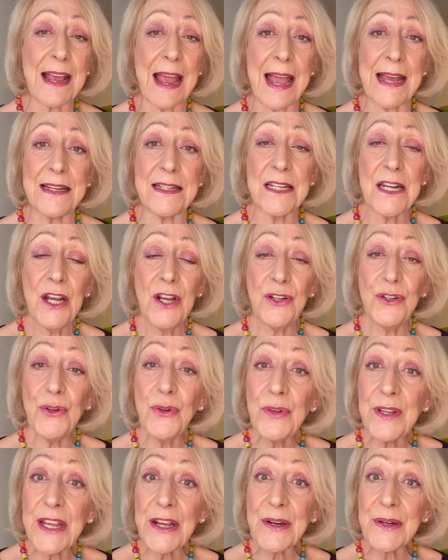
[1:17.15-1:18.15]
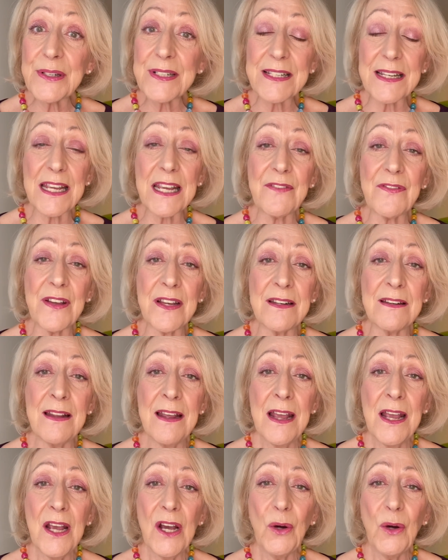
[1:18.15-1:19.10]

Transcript: and New Year's even,